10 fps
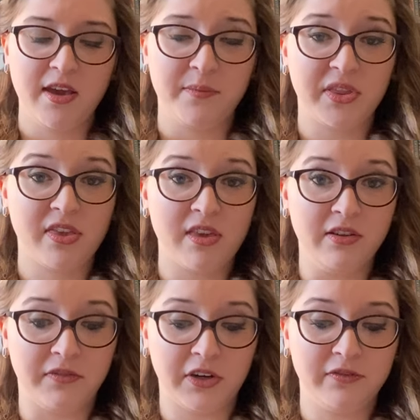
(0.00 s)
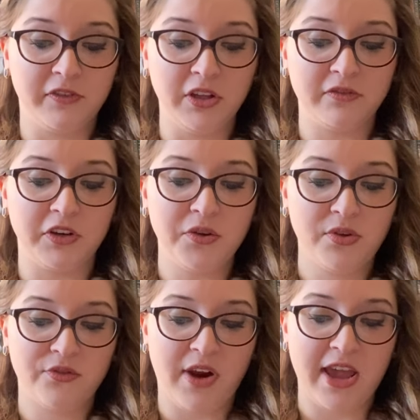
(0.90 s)
But Silver, full of new
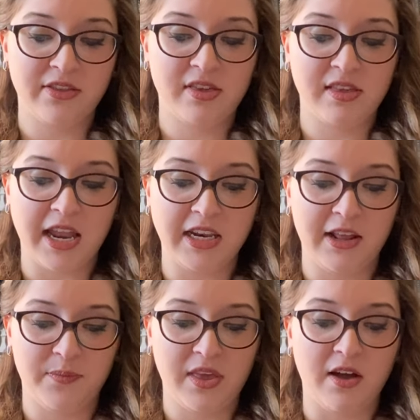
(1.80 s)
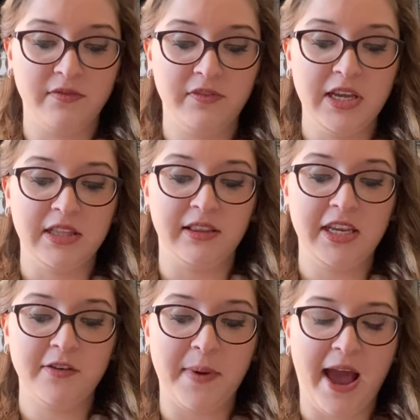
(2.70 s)
strength, steadied himself,
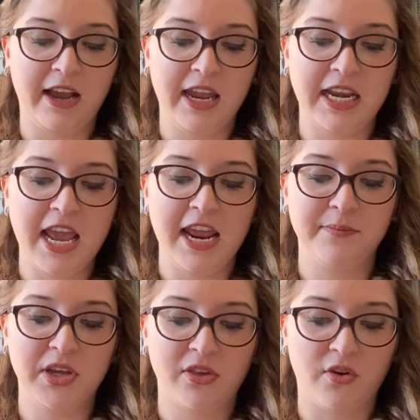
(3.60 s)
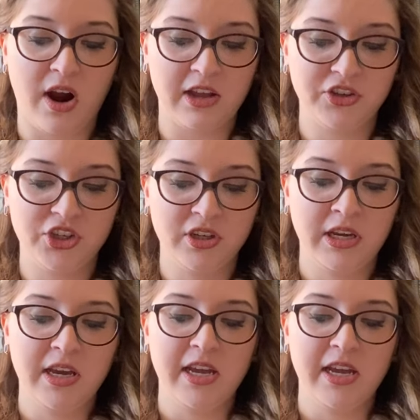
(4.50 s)
leaned back, and aimed his crutch.